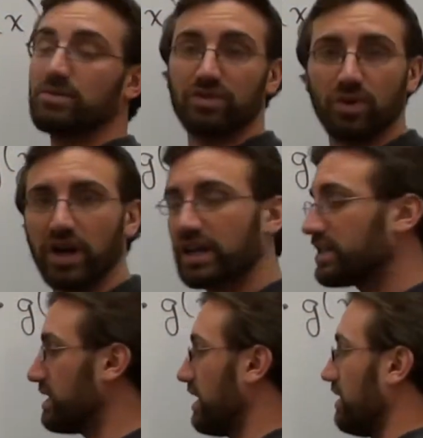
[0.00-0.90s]
times
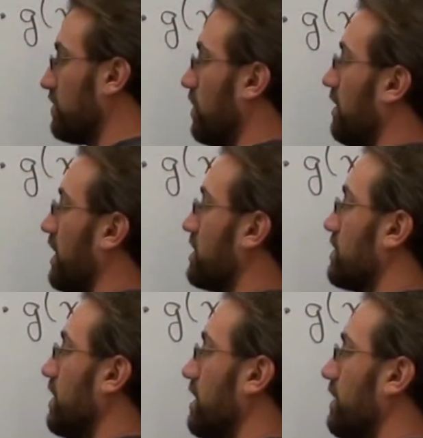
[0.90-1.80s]
4x is negative 12x
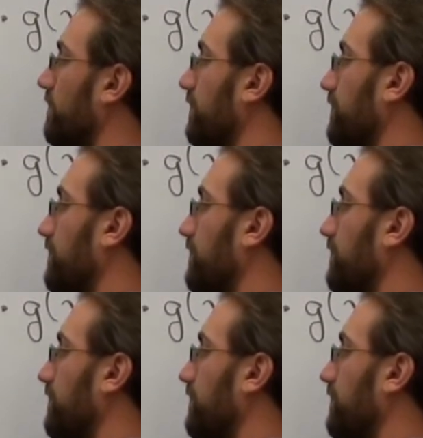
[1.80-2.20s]
squared.